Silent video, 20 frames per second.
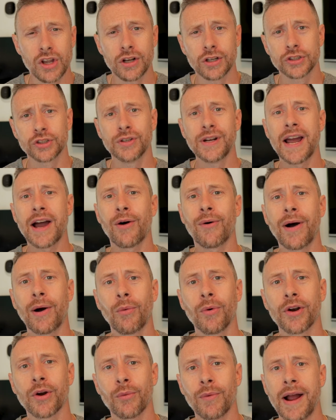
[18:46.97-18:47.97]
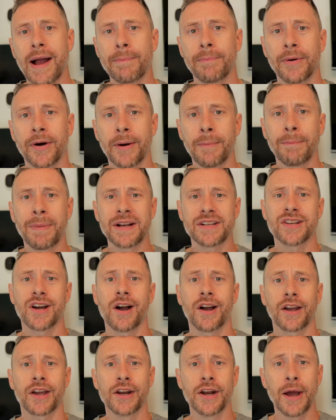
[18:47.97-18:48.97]
So now I want to wrap up by
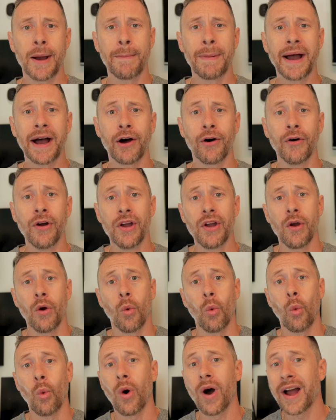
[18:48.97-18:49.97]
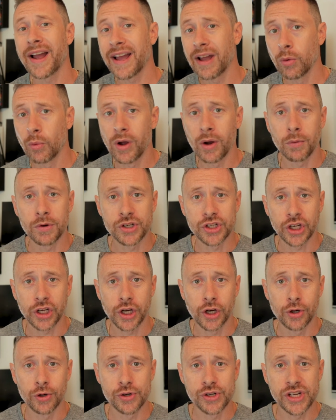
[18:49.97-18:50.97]
talking about why I went with
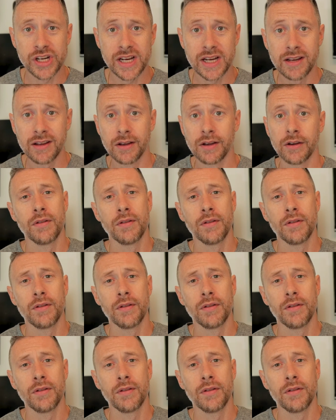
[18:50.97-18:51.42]
Jacoje,